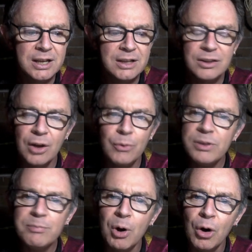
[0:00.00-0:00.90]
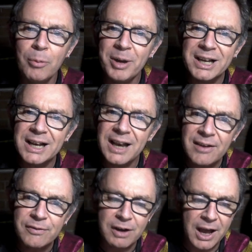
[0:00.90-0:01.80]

not with more but cleverer